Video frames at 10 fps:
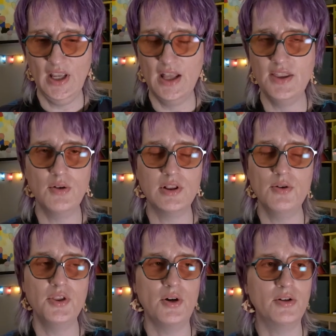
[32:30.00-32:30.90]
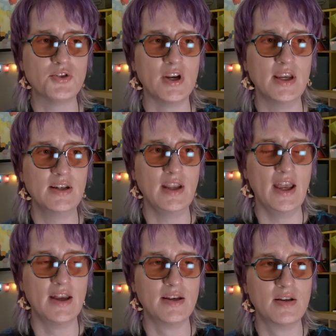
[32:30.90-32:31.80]
And they would load the whole train.
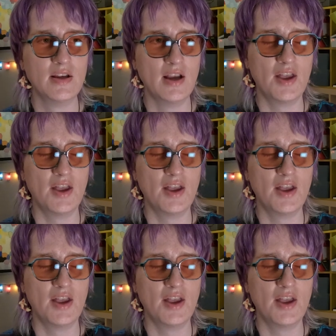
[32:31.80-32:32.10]
And